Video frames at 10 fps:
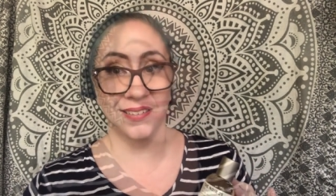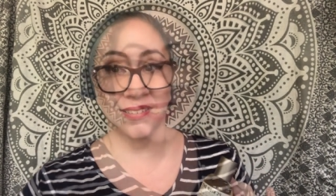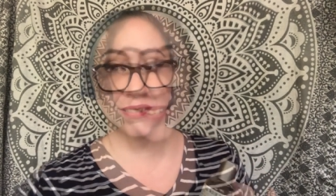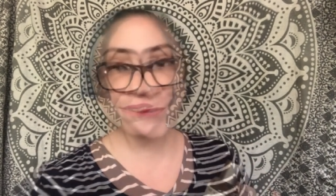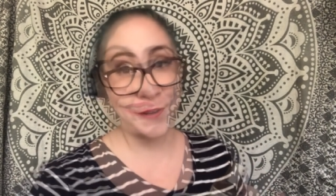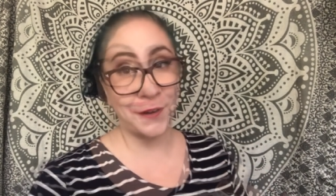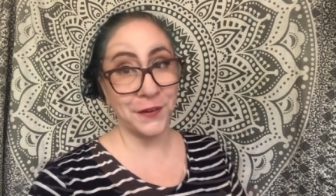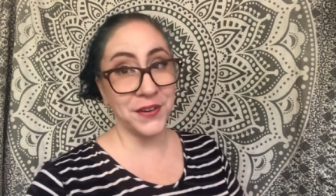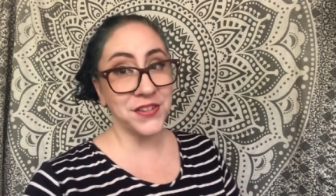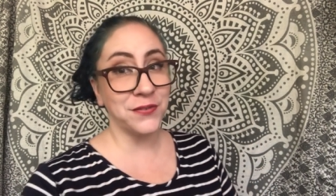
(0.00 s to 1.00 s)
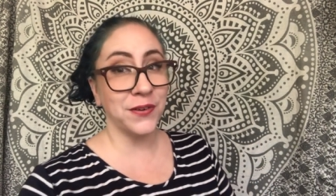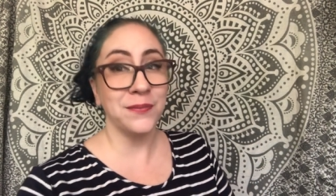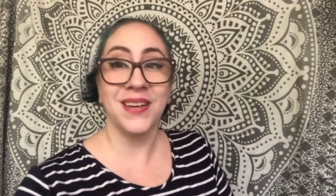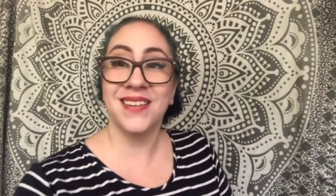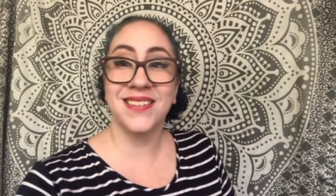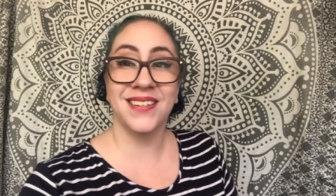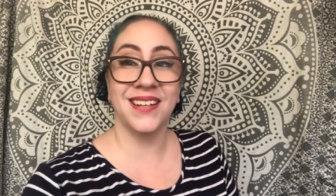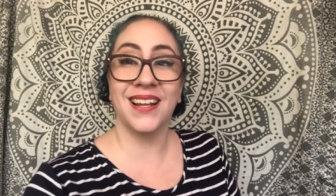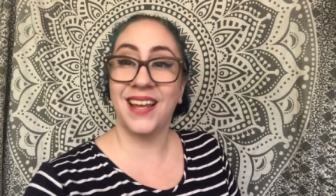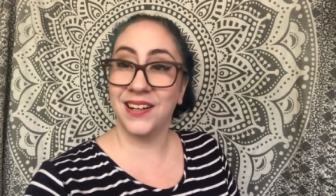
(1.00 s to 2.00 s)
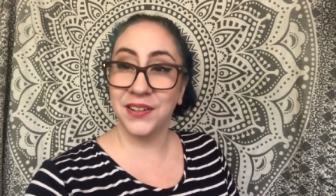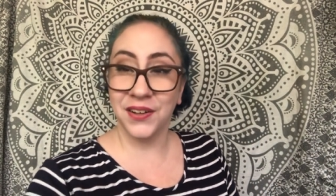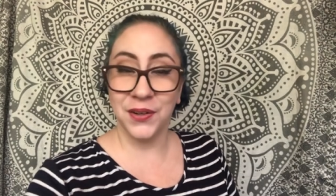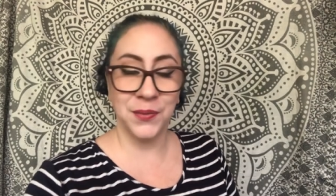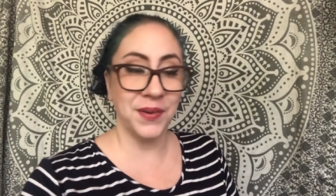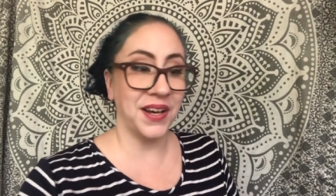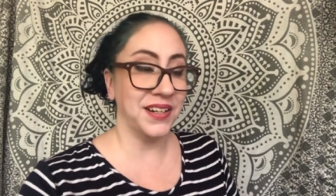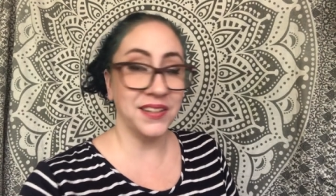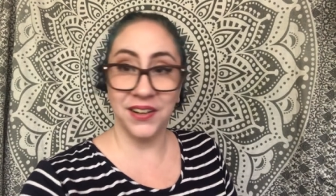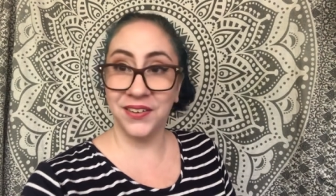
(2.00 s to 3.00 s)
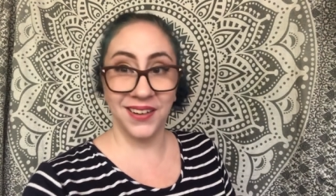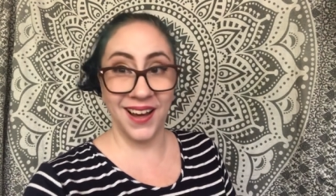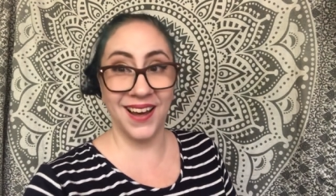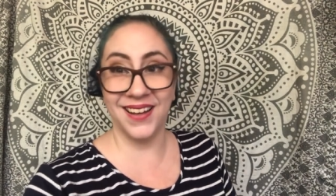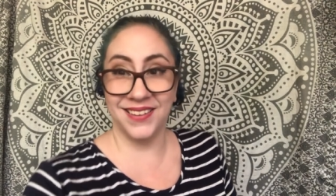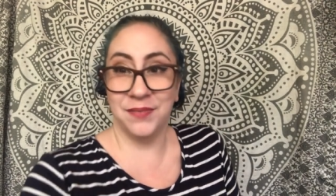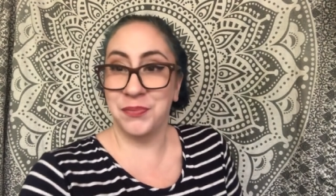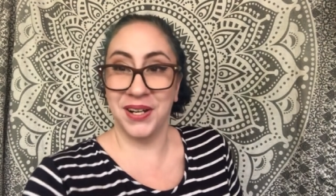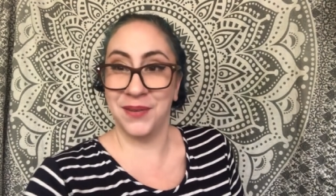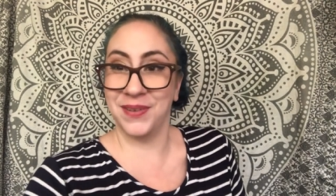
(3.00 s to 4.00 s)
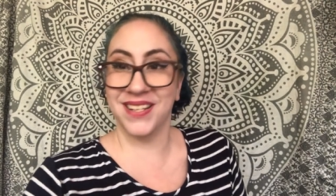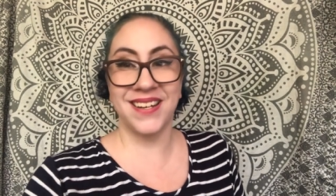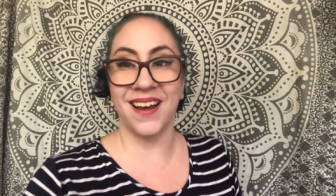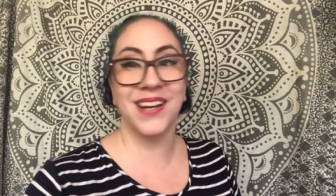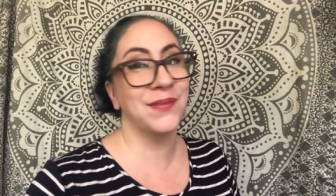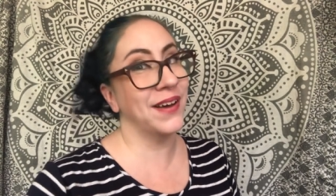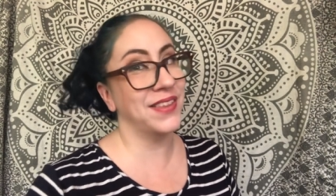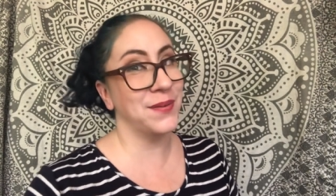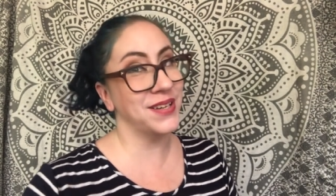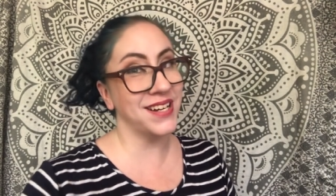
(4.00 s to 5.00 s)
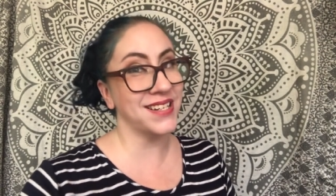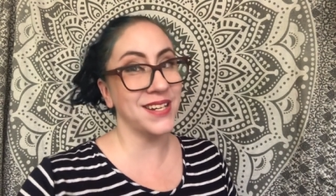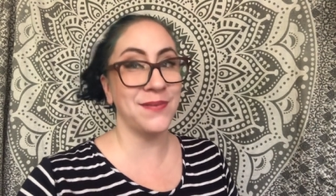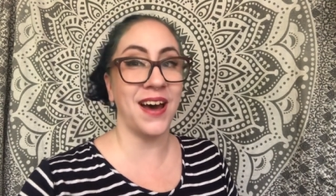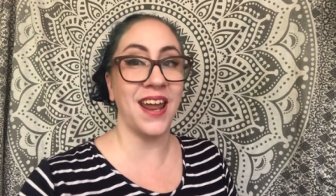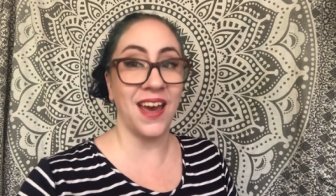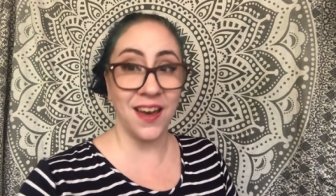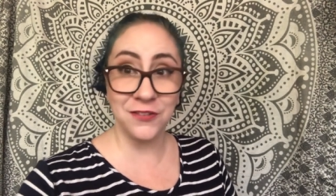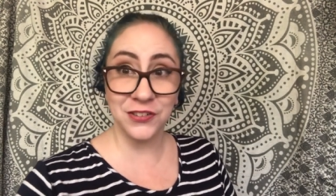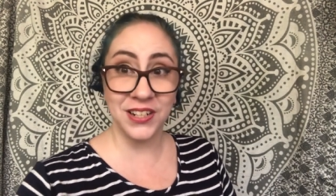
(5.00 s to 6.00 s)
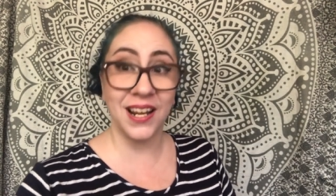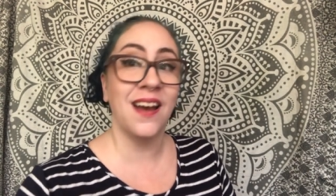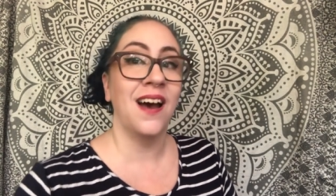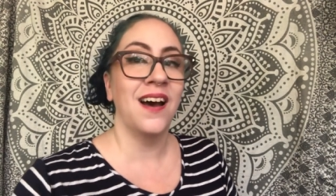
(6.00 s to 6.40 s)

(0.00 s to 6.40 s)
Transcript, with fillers: This is a fragrance from Maison Lancome. I know, I pretty much talk about them in just about every